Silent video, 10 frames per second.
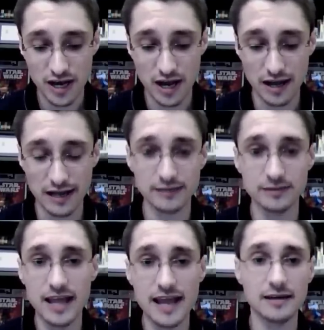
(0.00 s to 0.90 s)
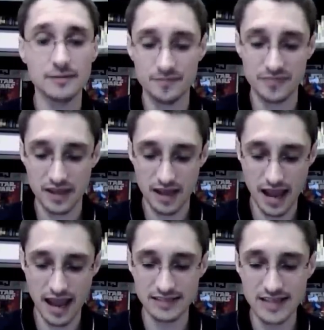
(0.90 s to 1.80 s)
Leia
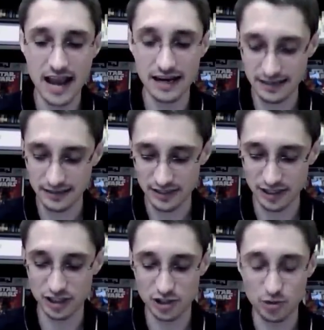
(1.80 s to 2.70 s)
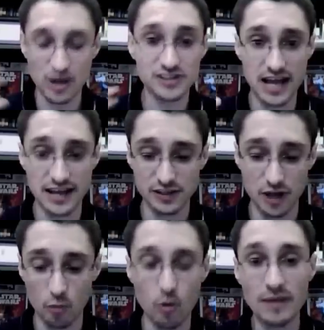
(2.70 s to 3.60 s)
and Danny essentially dressed as
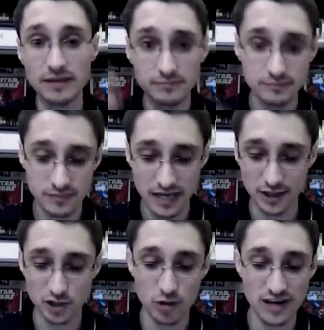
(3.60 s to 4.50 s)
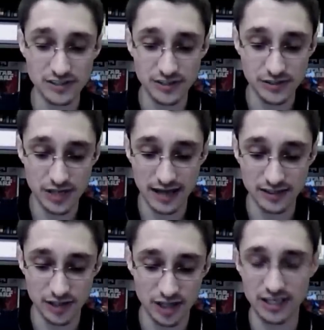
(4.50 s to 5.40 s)
women in dresses and
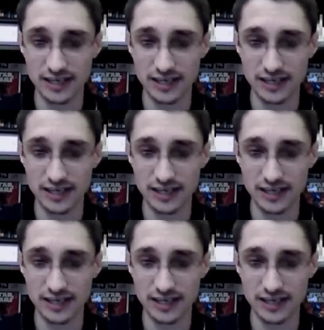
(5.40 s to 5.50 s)
such,